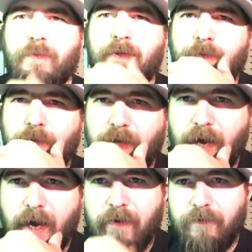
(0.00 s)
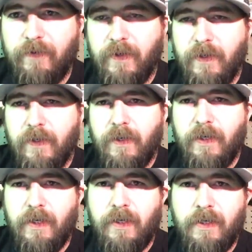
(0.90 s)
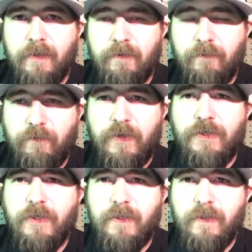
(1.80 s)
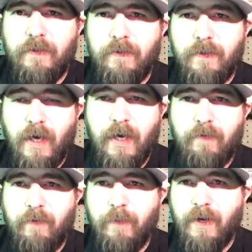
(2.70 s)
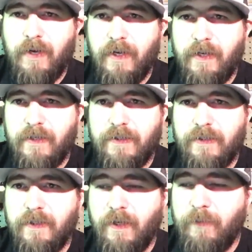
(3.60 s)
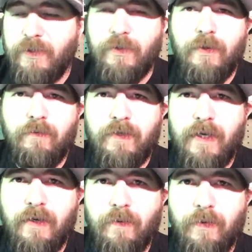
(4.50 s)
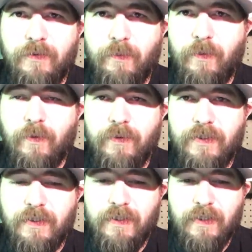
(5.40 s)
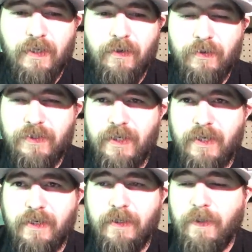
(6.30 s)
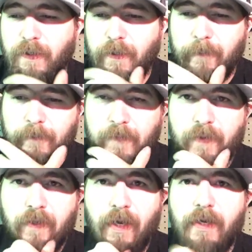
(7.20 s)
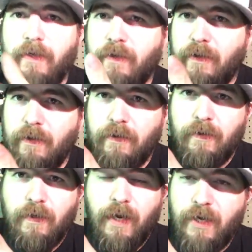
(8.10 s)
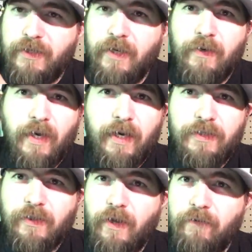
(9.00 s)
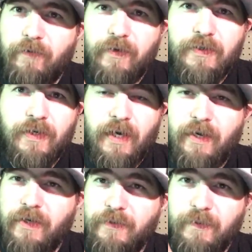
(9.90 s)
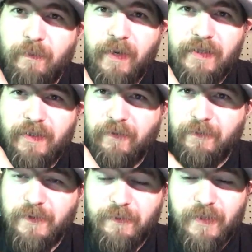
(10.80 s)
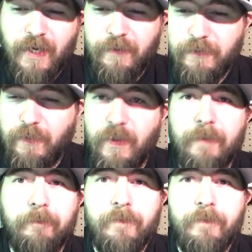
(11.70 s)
we have in fishing, not everybody is mature enough to handle those words and can understand it. Hey, I'm telling you, I catch a lot of fish and I cuss with the best of them sometimes, but